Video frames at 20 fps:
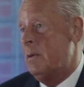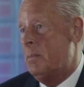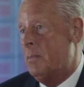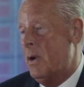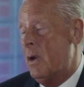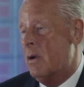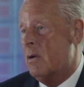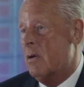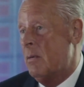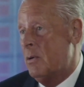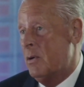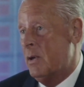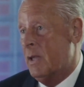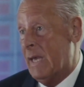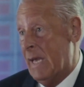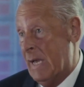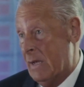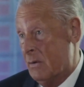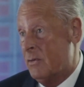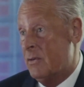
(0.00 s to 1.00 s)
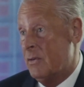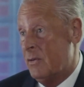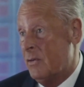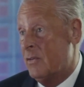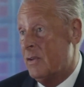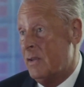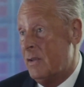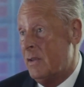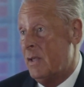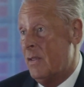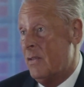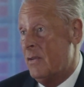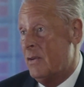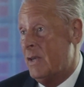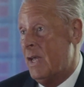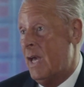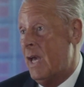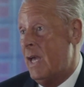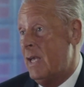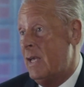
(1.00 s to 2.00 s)
programme on accountancy the other
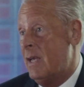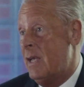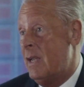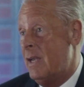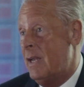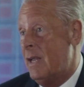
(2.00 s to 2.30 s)
day,